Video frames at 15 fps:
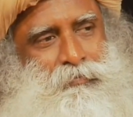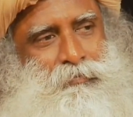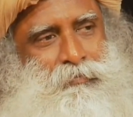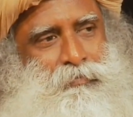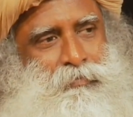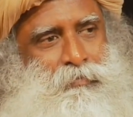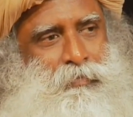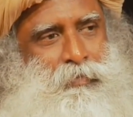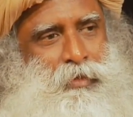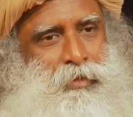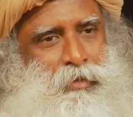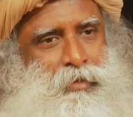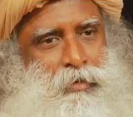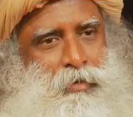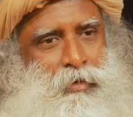
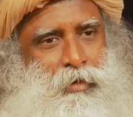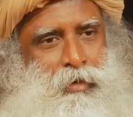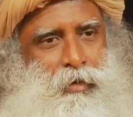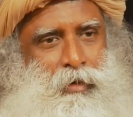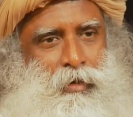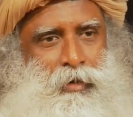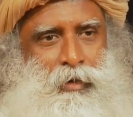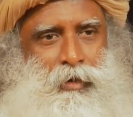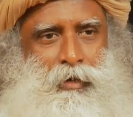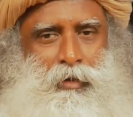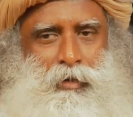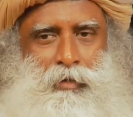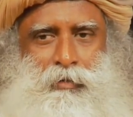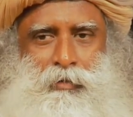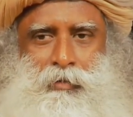
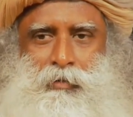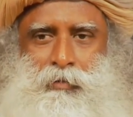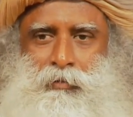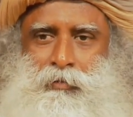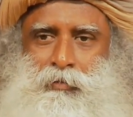Nobody speaks.